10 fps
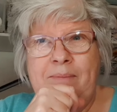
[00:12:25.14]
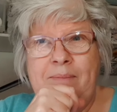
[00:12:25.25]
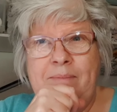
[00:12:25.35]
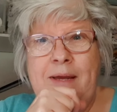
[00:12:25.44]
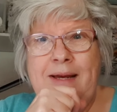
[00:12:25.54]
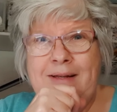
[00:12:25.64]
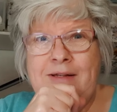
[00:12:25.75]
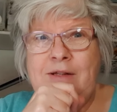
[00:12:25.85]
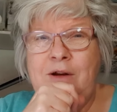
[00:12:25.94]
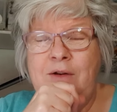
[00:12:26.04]
making a
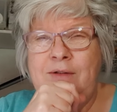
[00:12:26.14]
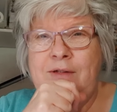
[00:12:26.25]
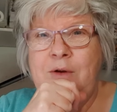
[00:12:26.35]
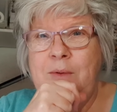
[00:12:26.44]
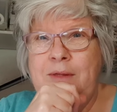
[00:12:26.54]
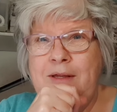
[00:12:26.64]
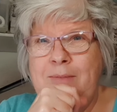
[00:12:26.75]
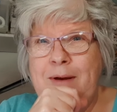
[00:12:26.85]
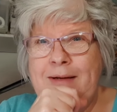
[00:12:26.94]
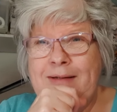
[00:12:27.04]
start on sewing these
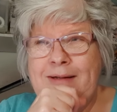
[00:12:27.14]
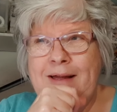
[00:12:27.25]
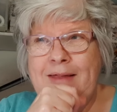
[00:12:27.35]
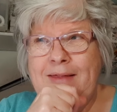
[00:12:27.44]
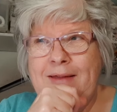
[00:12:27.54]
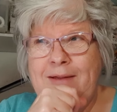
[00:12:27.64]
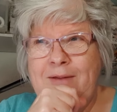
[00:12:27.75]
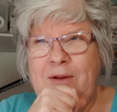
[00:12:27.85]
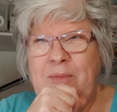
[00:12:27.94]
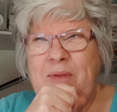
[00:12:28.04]
bags together.
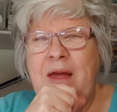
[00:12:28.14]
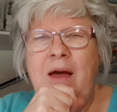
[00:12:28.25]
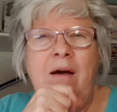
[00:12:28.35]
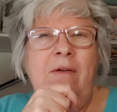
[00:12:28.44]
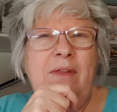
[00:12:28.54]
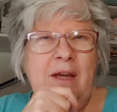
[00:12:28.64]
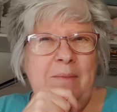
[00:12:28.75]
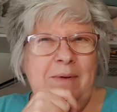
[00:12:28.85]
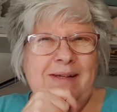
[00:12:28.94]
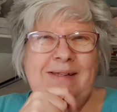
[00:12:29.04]
So I think I
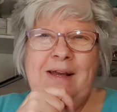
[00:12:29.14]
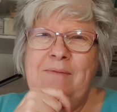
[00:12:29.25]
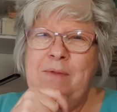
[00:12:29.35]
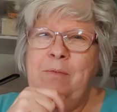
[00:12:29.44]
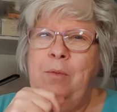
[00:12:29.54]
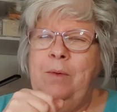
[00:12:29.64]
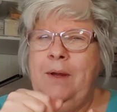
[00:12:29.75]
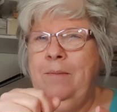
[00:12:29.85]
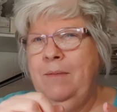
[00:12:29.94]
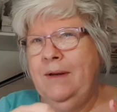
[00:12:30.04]
might save the
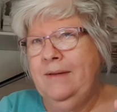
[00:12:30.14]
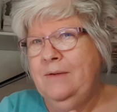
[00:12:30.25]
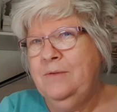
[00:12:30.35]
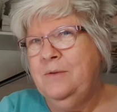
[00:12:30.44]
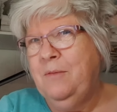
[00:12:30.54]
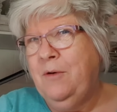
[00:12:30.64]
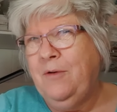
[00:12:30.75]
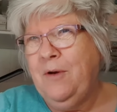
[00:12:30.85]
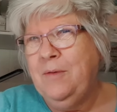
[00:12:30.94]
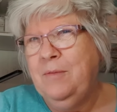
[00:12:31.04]
pumpkin bread till
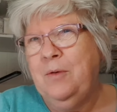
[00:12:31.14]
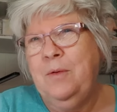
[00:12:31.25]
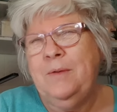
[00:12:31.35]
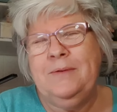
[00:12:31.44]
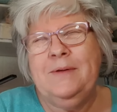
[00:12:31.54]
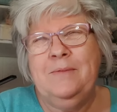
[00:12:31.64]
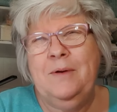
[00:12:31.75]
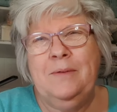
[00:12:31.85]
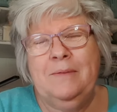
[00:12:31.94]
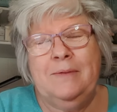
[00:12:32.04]
tomorrow, but we'll
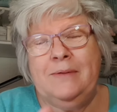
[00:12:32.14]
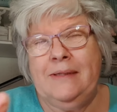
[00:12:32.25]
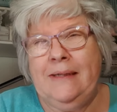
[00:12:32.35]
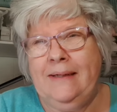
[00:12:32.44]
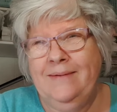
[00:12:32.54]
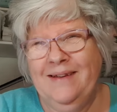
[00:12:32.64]
see.